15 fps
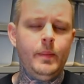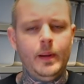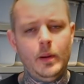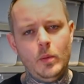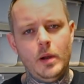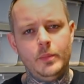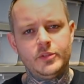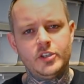about
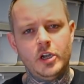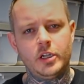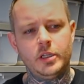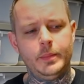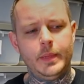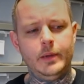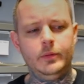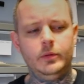what I'm
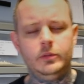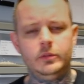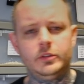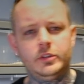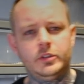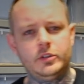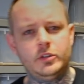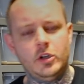talking about.
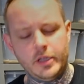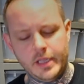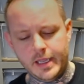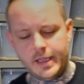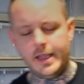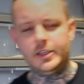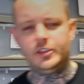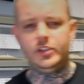Okay
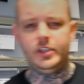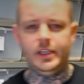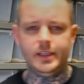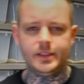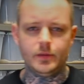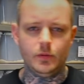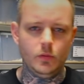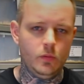guys,
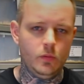cheers.